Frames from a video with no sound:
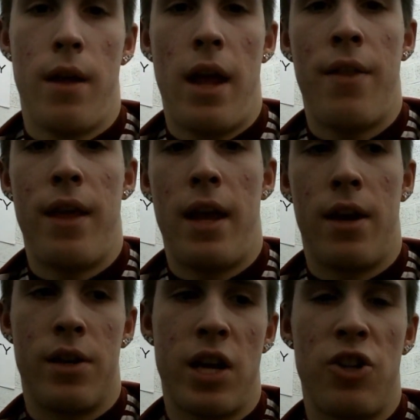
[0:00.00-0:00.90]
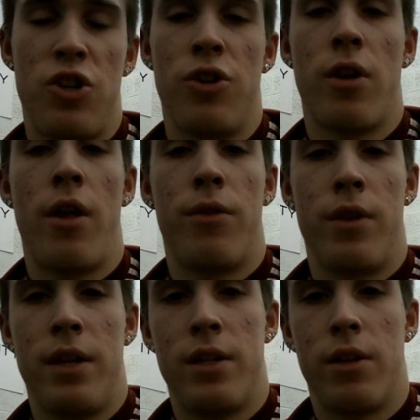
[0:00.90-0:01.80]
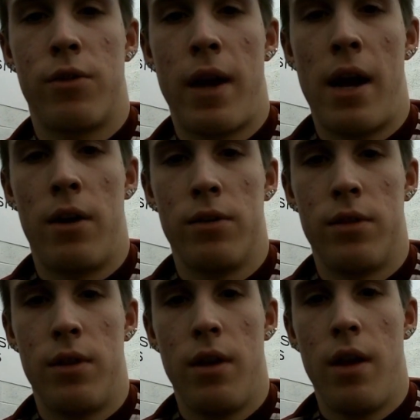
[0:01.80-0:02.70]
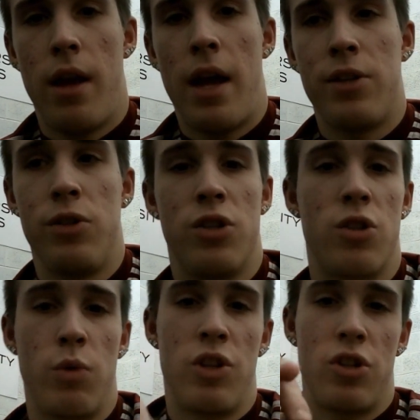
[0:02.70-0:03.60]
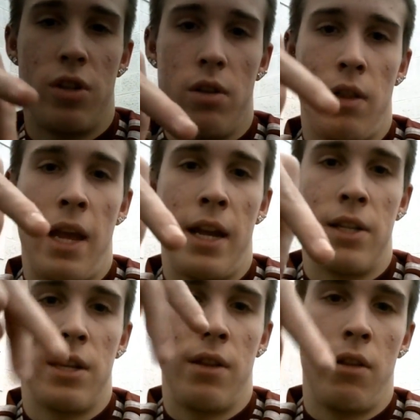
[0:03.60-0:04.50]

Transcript: and then touching your other knee to the ground as you switch legs in the